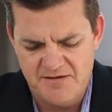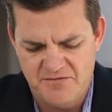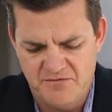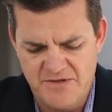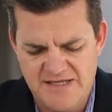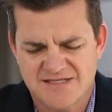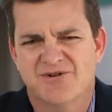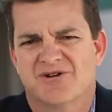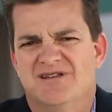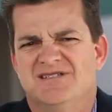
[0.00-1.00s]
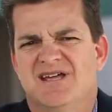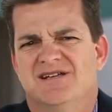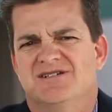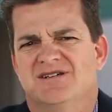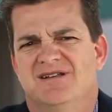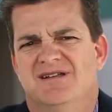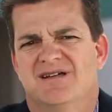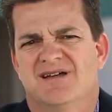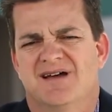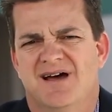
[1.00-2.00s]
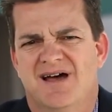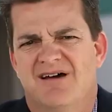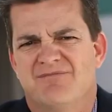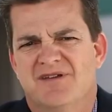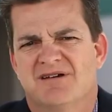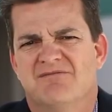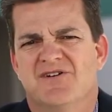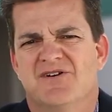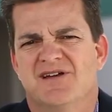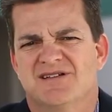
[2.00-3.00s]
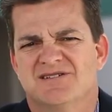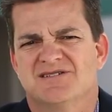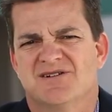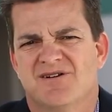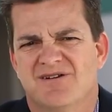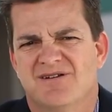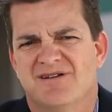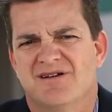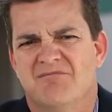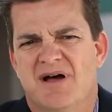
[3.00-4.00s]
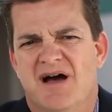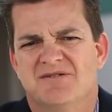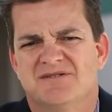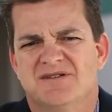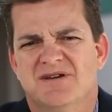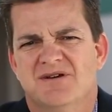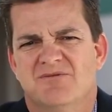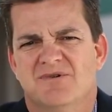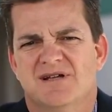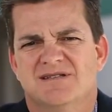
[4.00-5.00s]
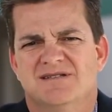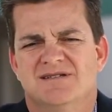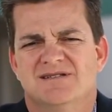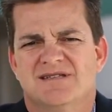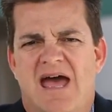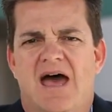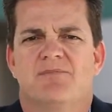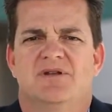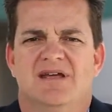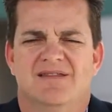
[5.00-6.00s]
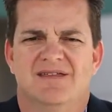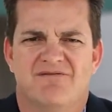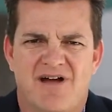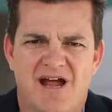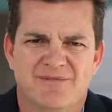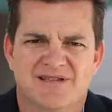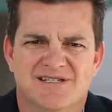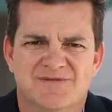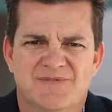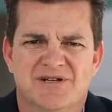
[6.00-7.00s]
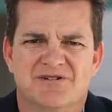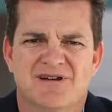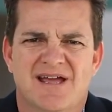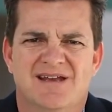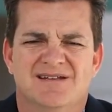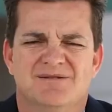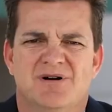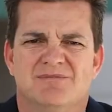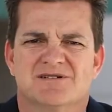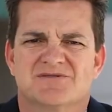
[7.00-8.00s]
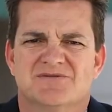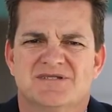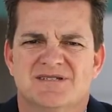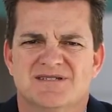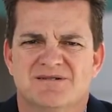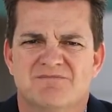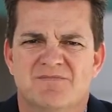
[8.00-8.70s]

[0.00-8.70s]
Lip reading: we as an organization have become very concerned about what is happening in the environment that's been created in the public school system.